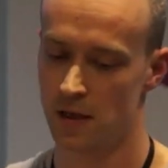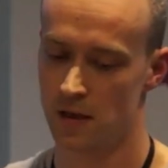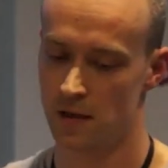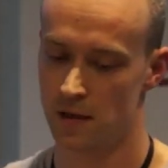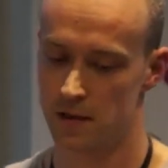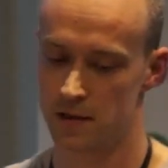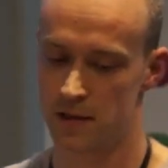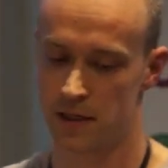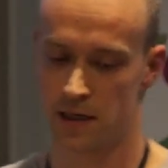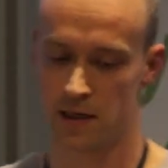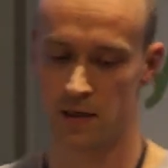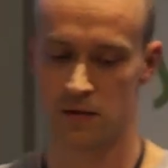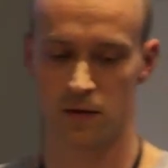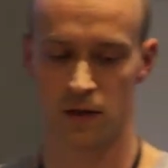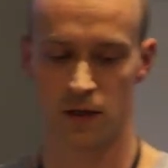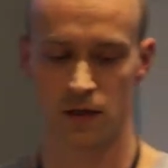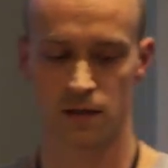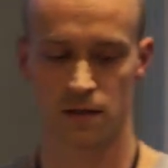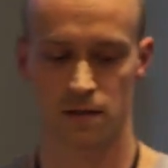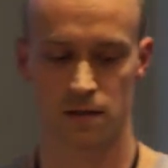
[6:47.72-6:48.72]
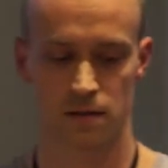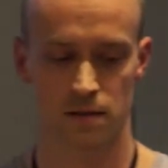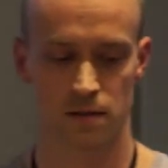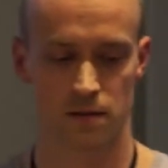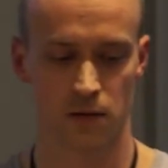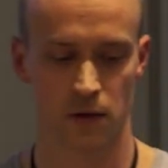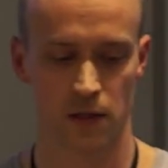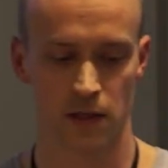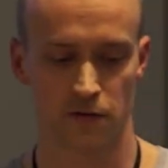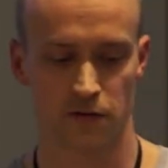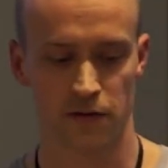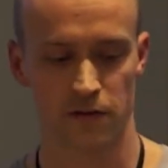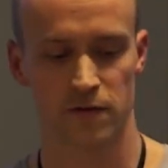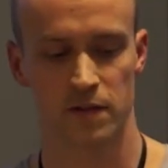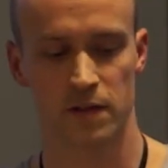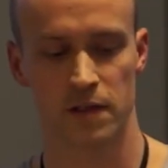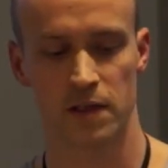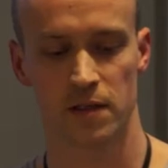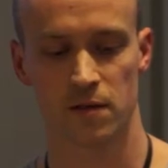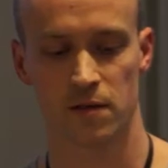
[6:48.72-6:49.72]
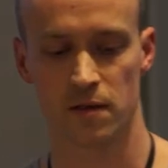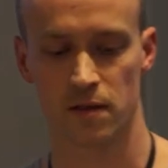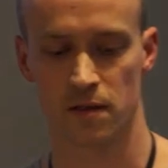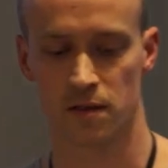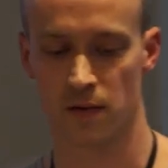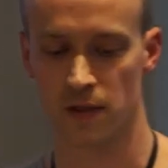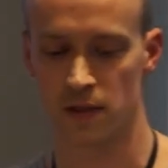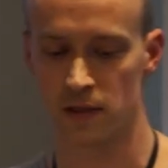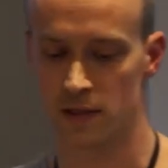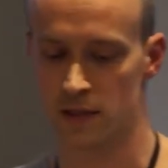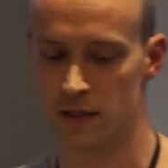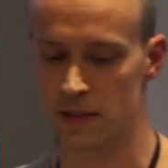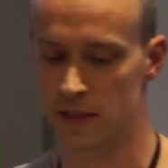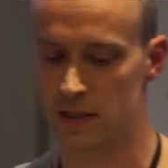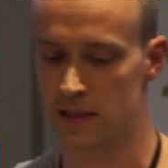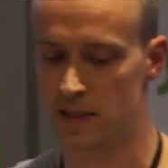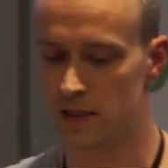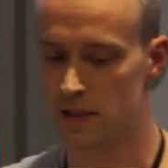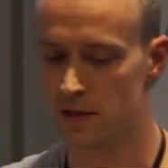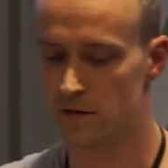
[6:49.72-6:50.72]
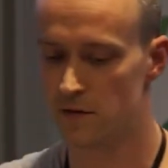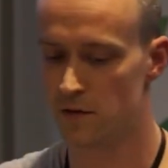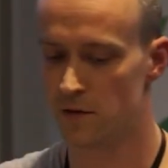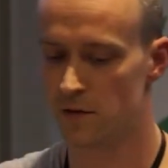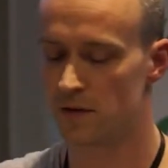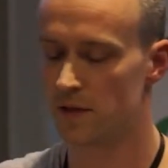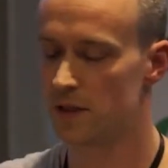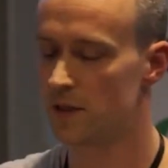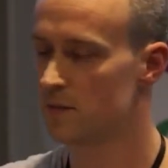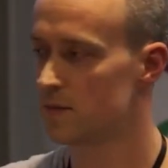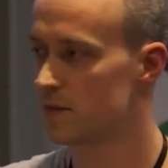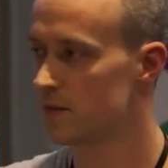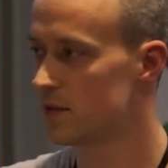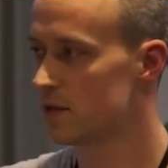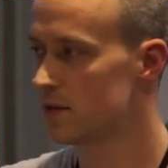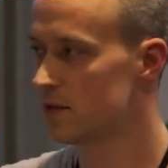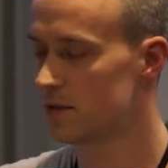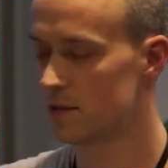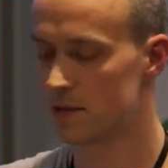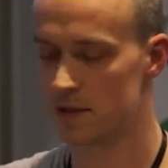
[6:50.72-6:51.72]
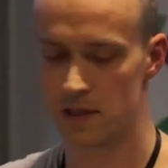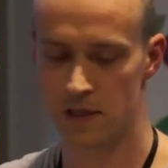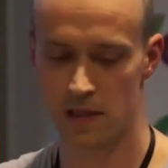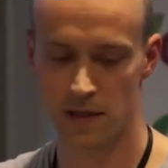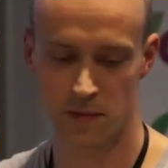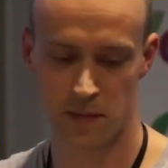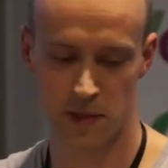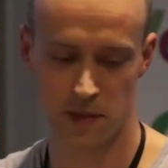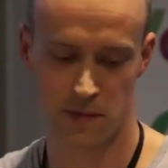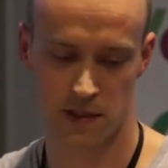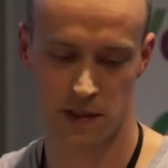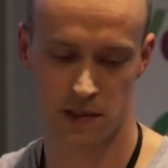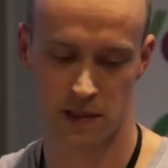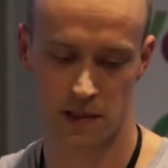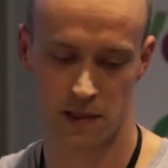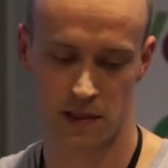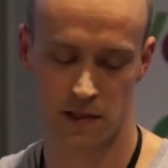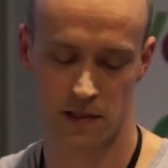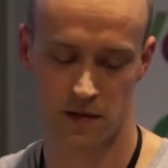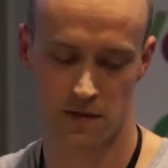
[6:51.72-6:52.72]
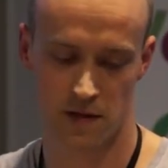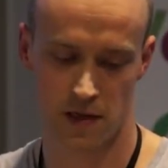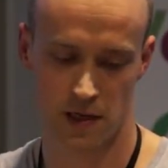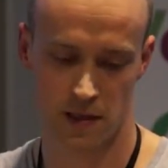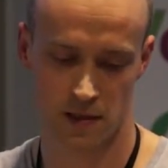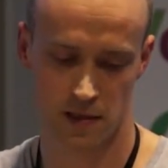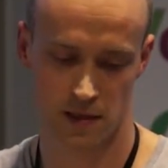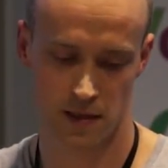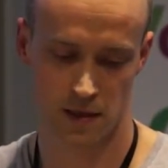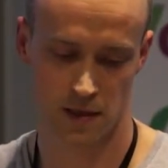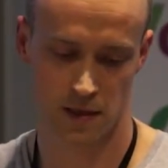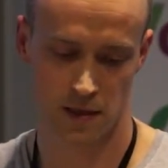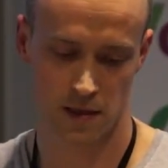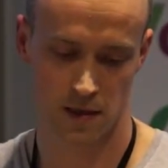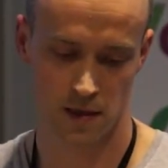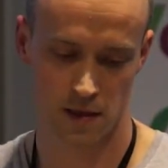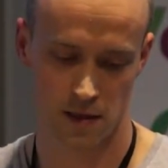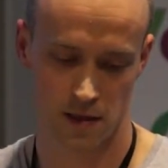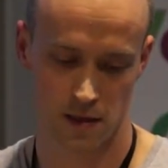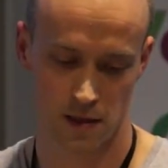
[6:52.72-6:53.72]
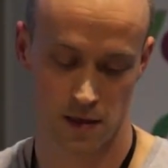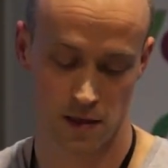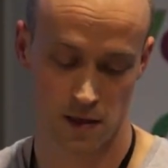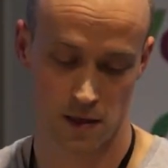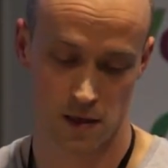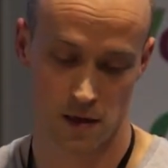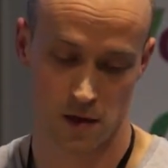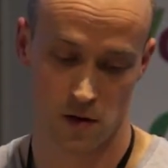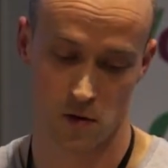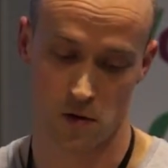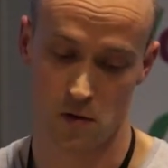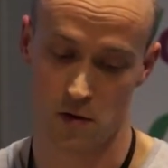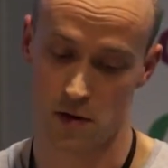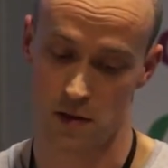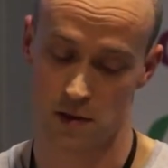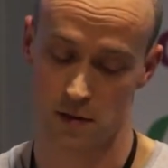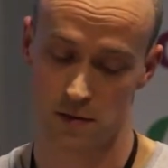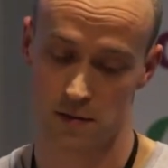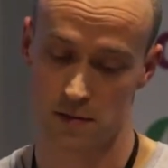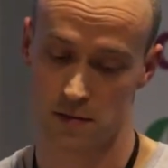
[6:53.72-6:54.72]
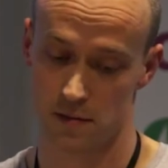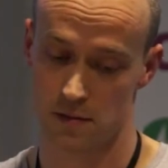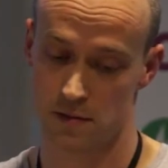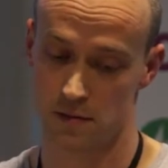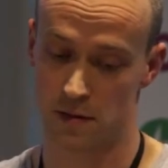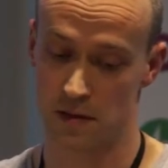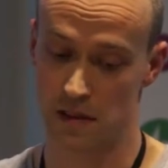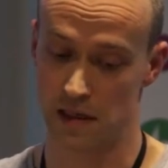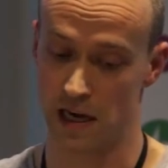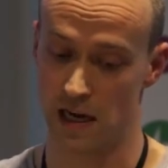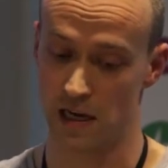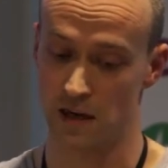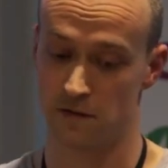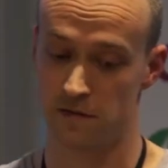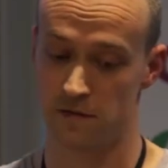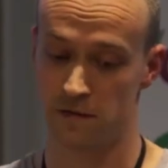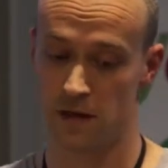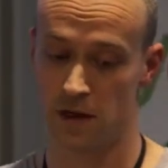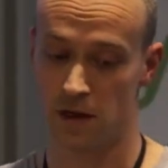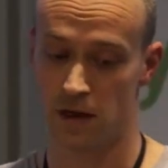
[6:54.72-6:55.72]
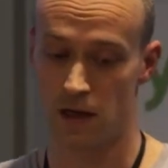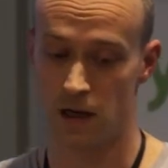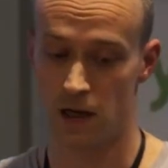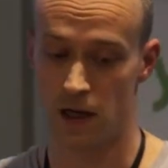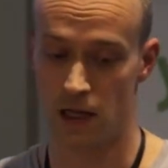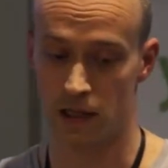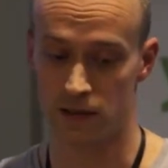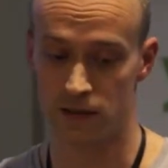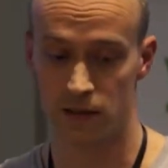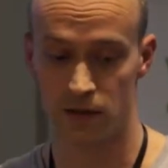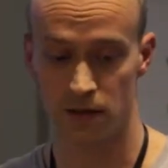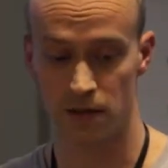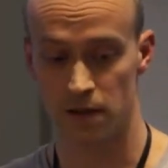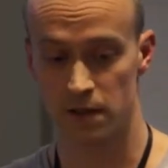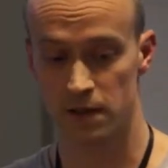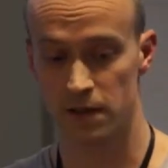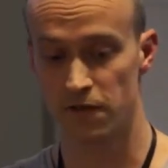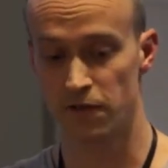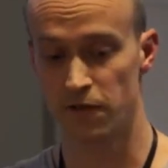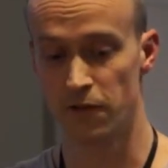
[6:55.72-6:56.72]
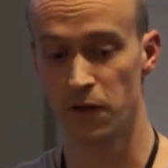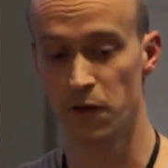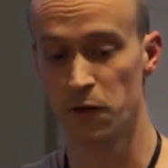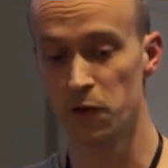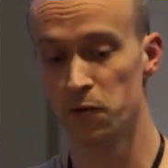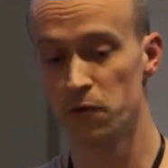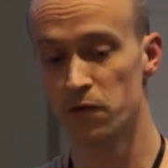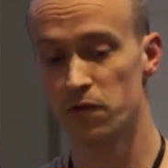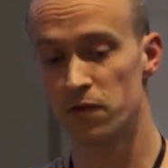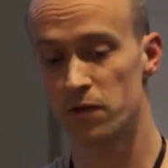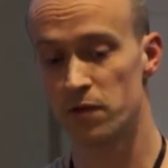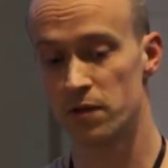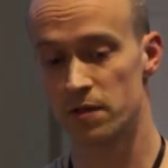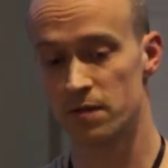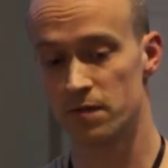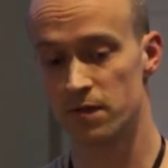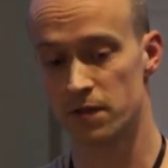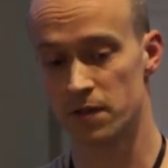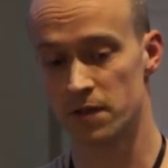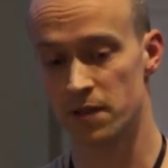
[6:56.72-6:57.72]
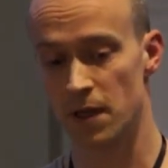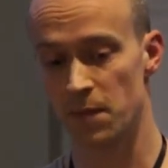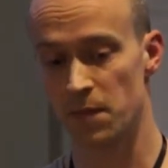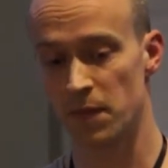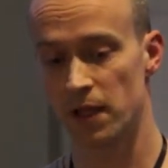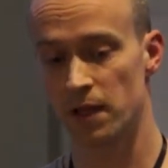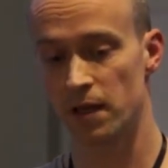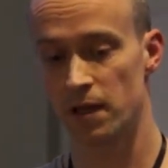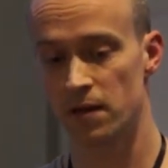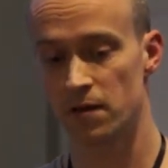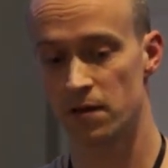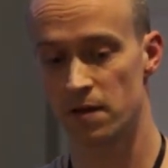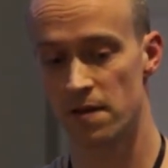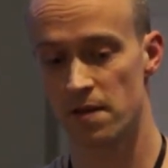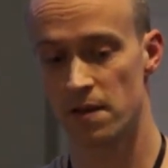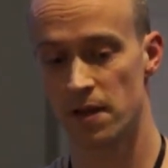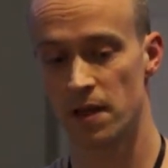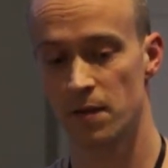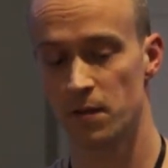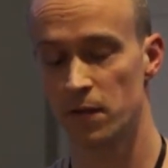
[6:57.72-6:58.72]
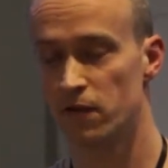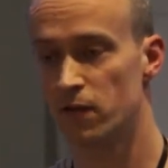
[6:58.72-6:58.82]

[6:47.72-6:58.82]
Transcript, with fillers: You can take a look at 2015 or the 2016 default theme to see the implementation of that. Or kind of alternative view for something in your theme.